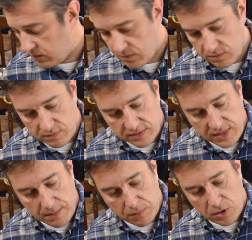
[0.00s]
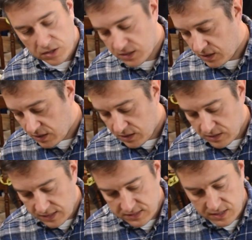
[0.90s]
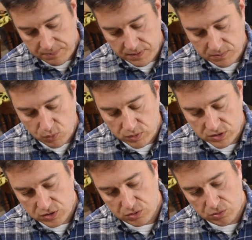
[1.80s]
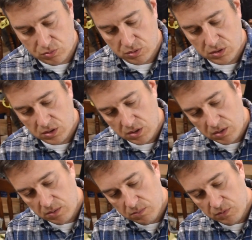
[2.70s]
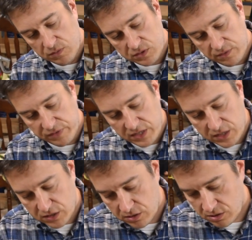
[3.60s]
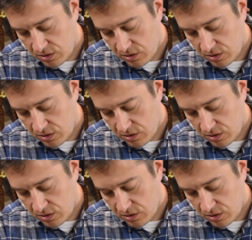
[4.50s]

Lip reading: got that marked. Next up, I'm going to move this over here.